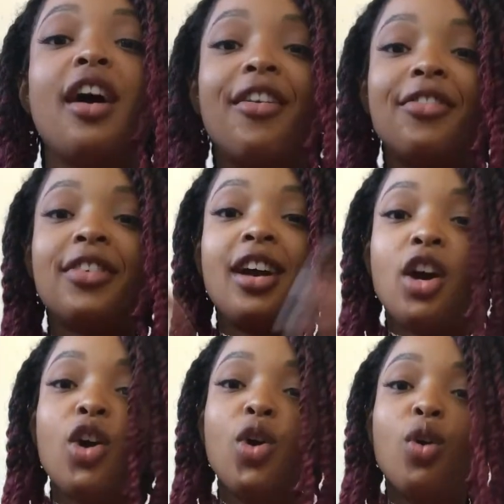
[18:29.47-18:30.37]
of
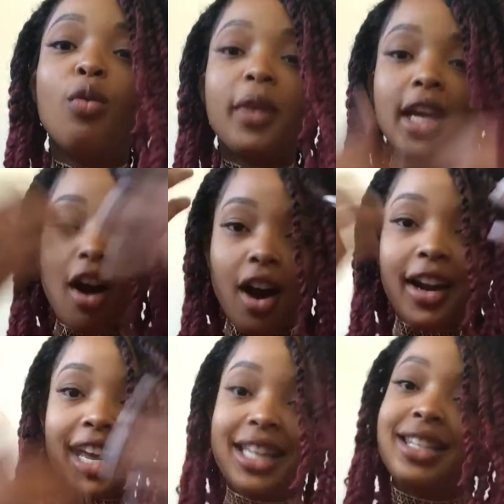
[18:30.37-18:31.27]
who we are
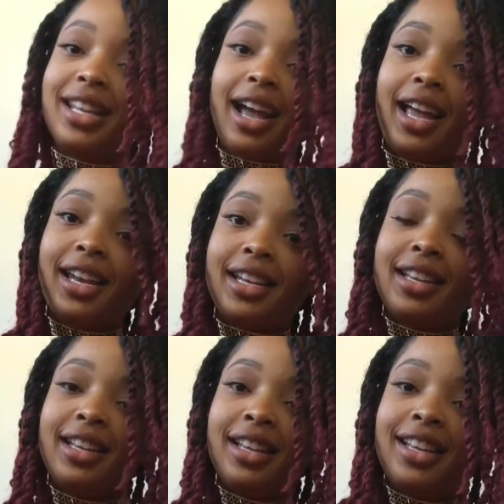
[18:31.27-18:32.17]
inside.
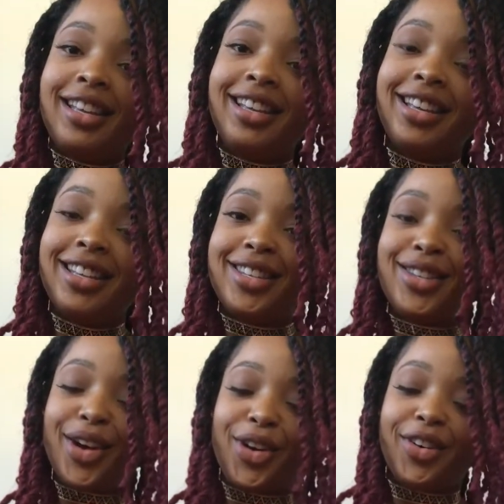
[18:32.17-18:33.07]

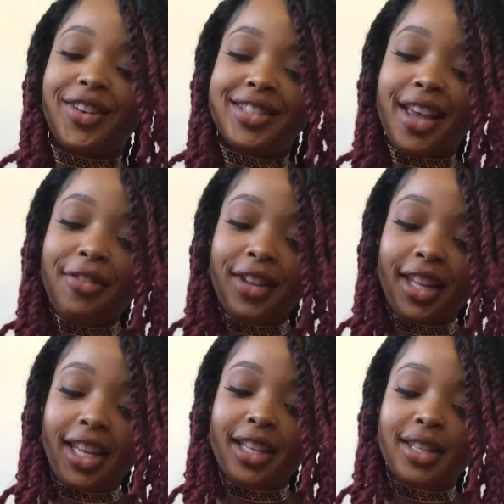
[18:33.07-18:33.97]
So
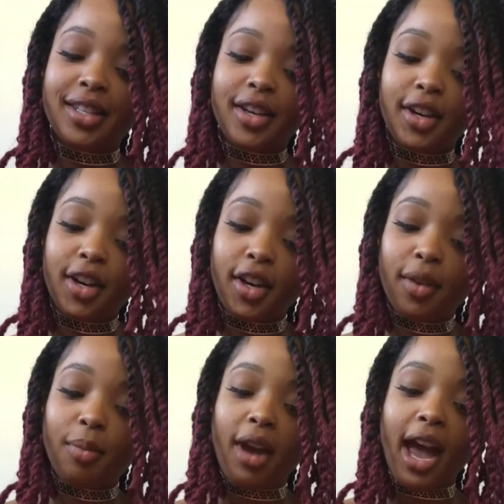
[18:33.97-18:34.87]
definitely consider
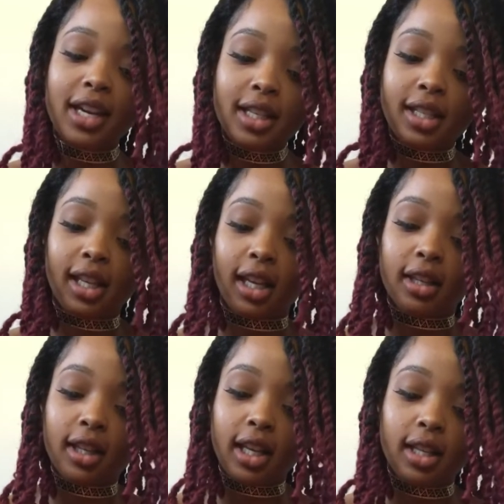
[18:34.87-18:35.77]

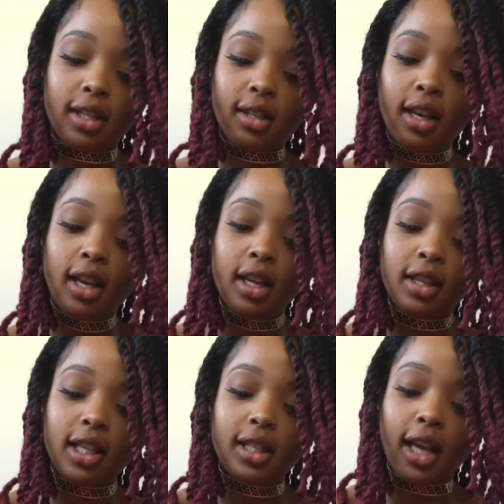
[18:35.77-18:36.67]
practicing these
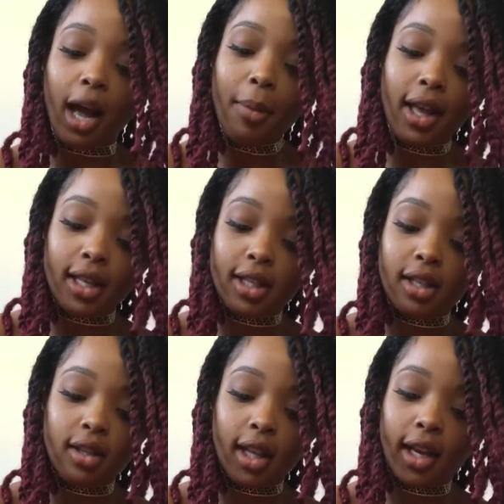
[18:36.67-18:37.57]
yamas.
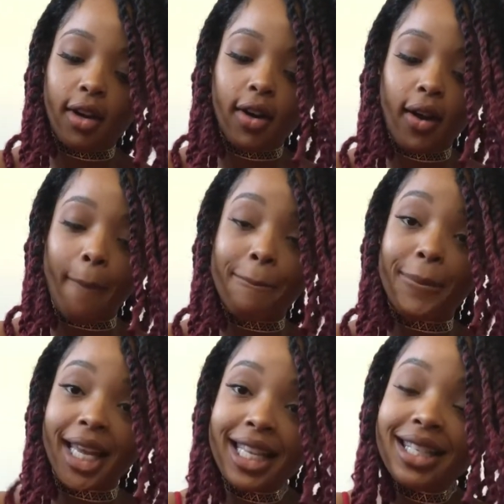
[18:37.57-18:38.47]
They're
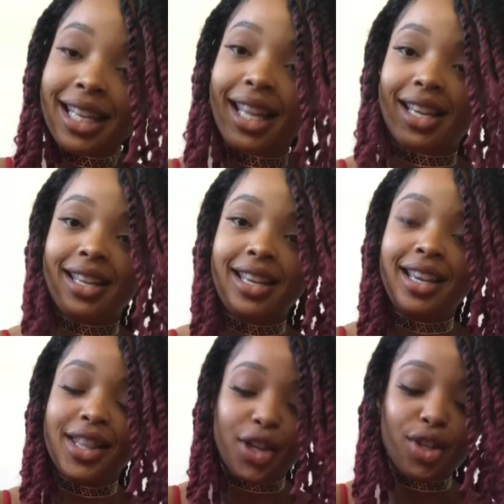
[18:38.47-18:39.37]
amazing.
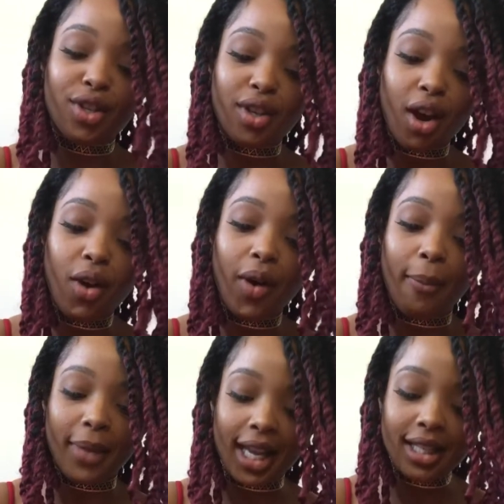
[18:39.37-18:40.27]
They're so
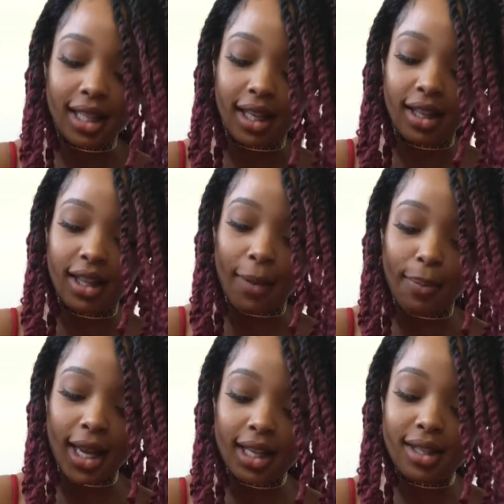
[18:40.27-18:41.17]
amazing. They
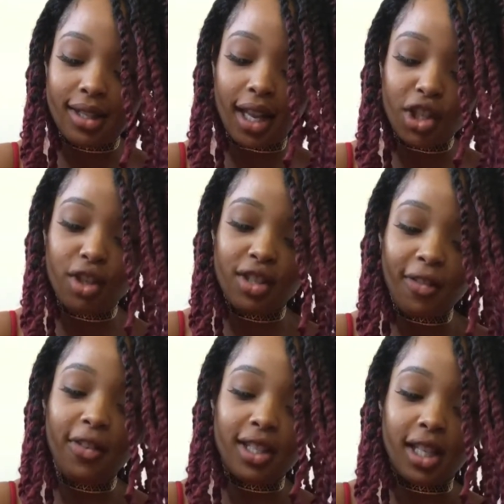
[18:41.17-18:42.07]
make such a
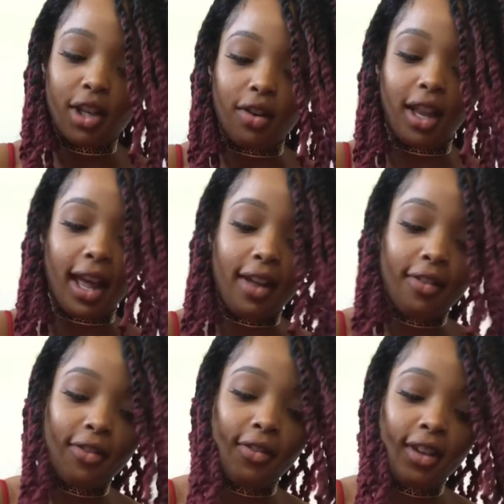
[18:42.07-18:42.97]
difference in your
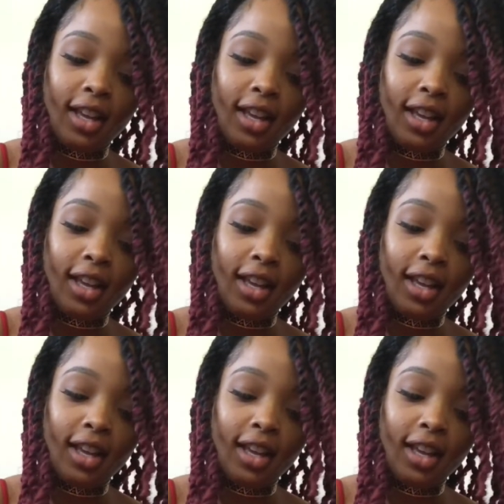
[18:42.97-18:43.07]
life.